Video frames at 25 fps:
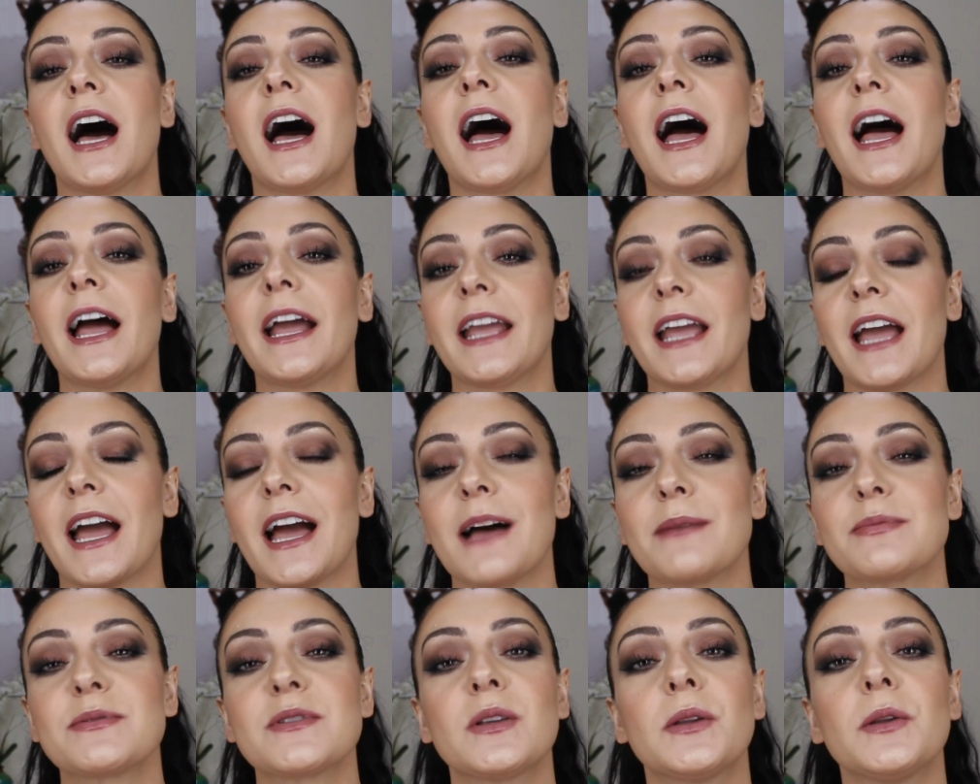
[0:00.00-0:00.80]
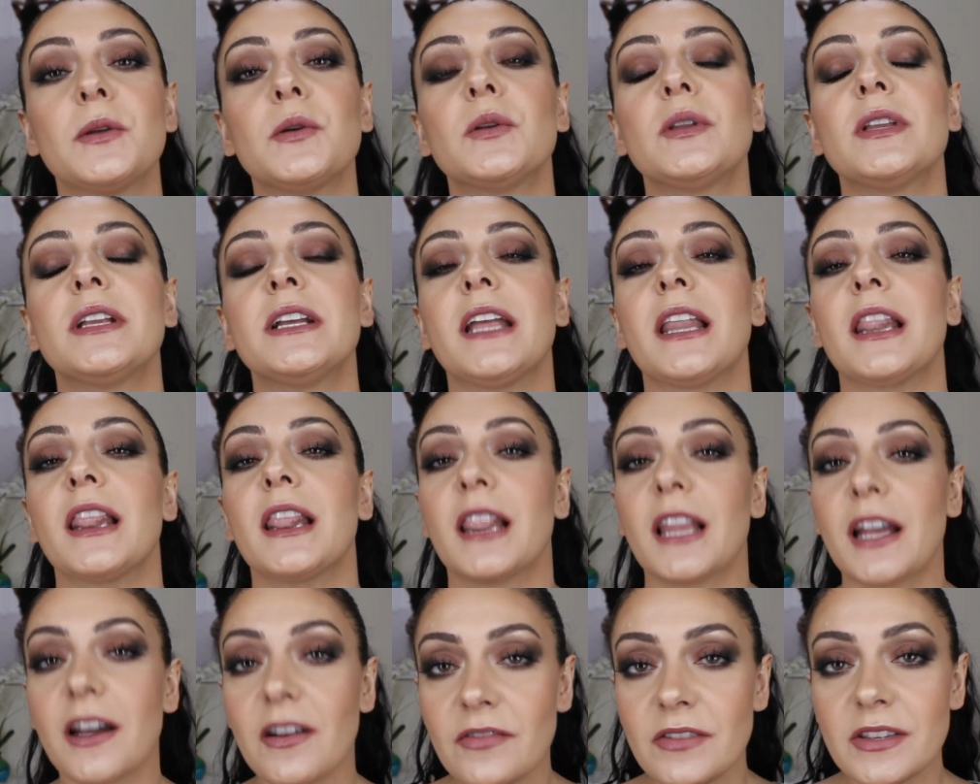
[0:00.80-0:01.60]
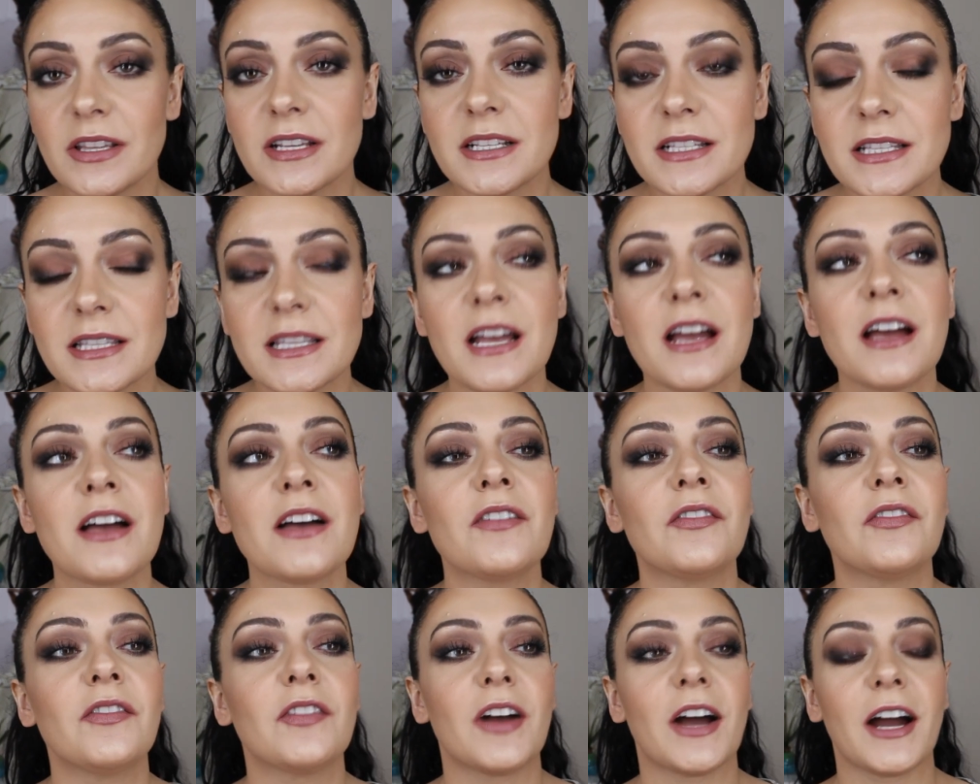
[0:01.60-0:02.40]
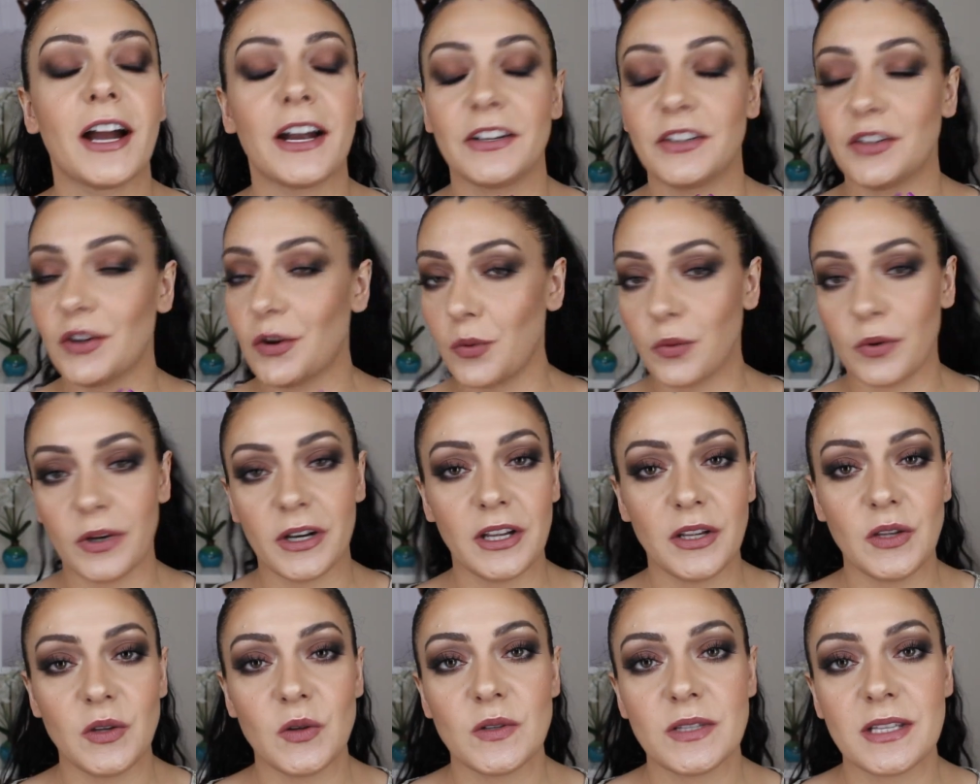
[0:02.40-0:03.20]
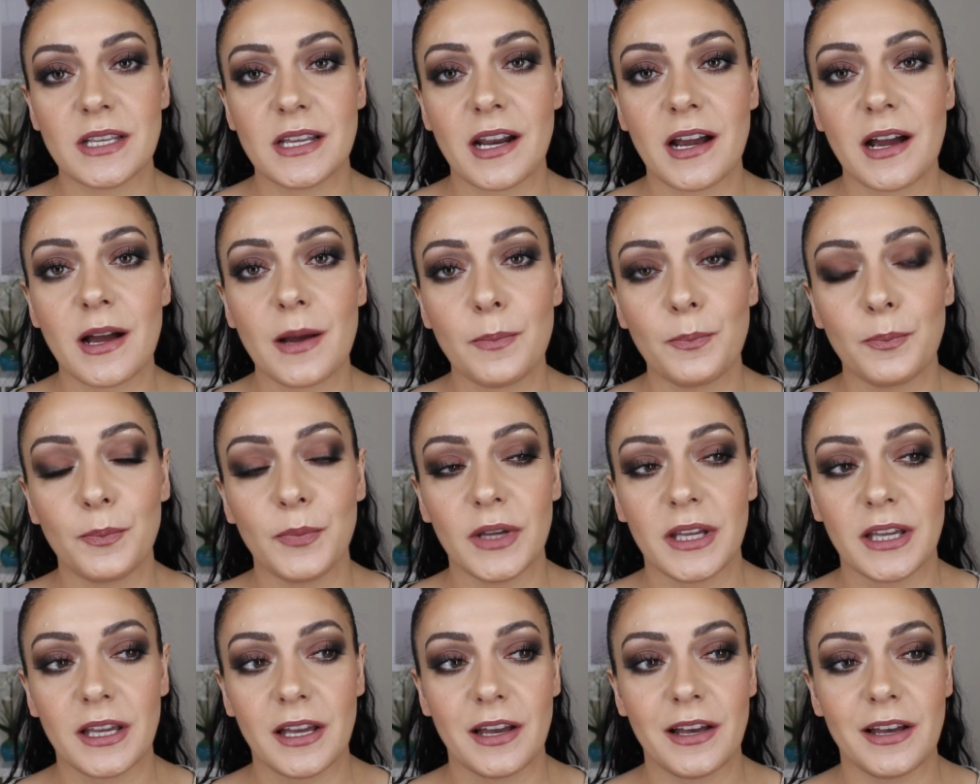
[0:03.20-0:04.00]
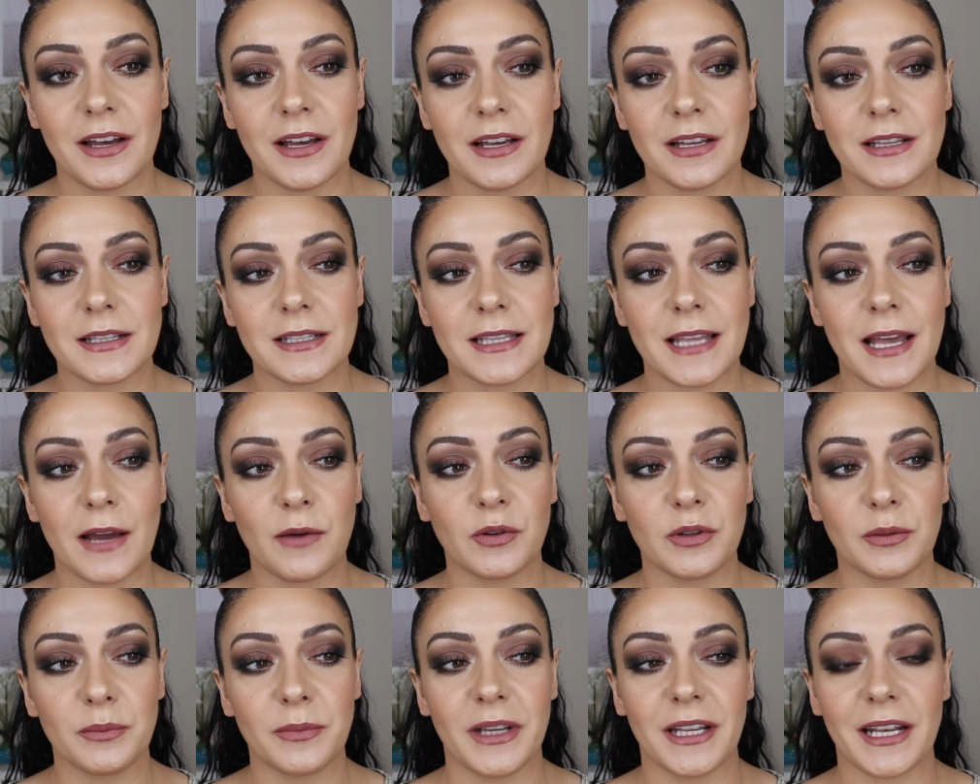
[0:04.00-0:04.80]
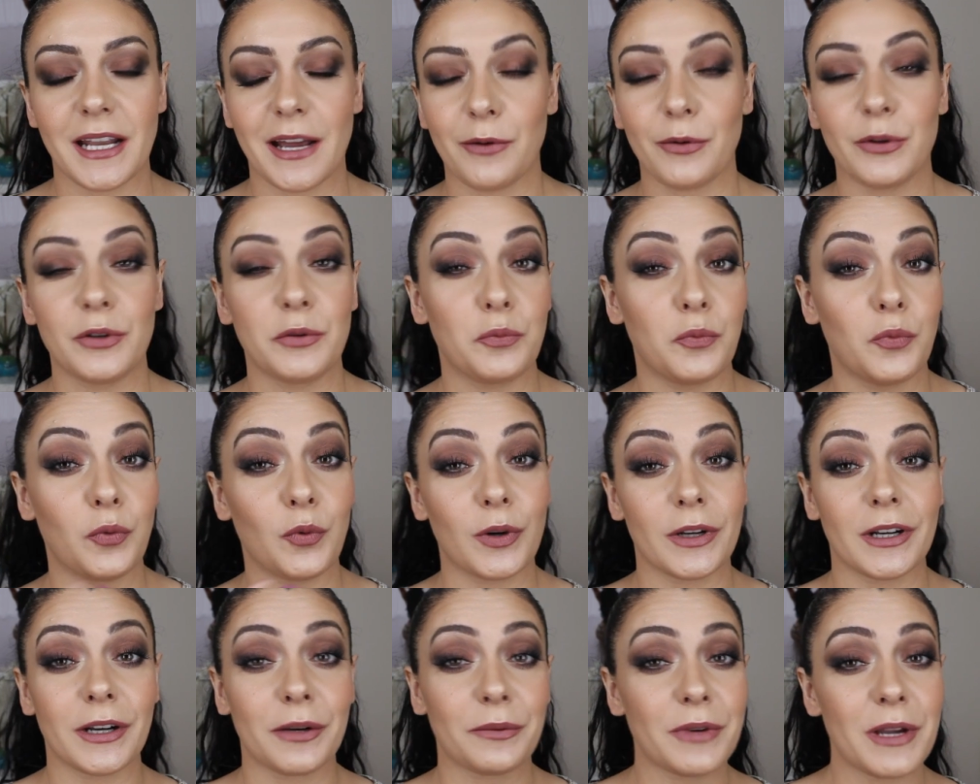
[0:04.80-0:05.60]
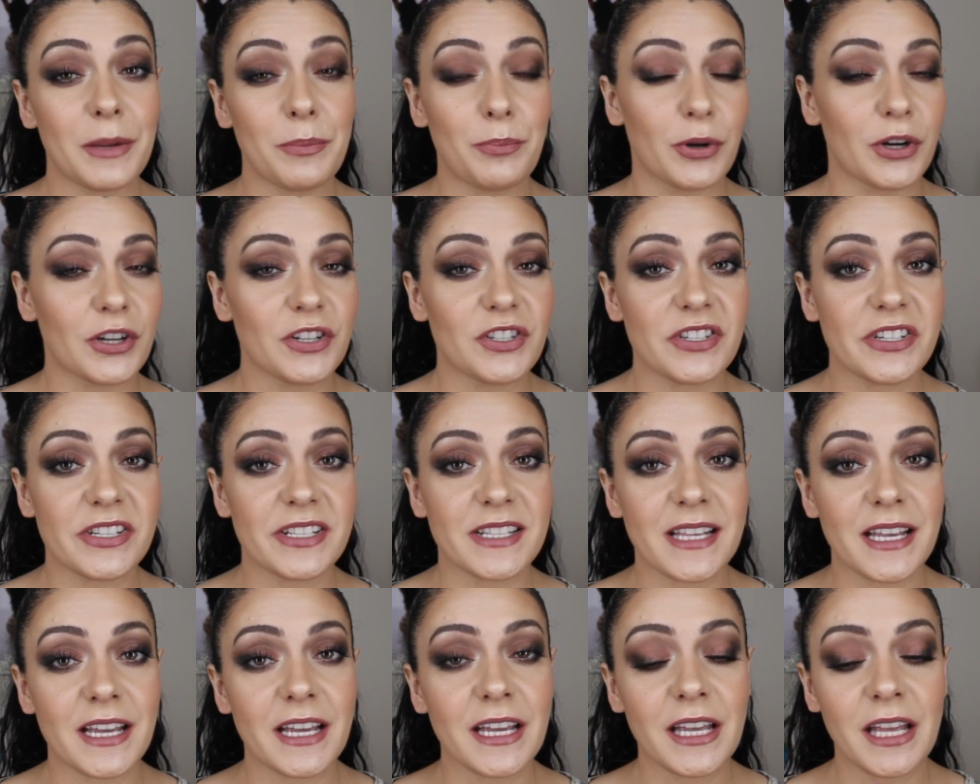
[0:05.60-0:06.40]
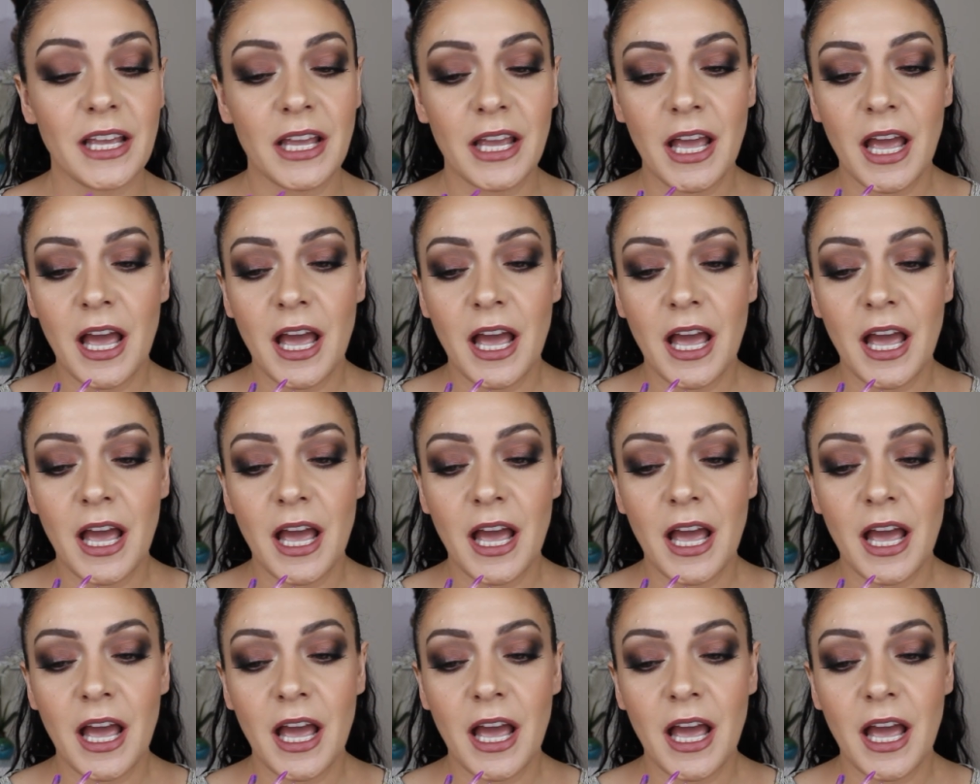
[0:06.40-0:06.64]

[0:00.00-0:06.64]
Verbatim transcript: I absolutely love this stuff. I don't want to use it up because that would mean I would want to repurchase it.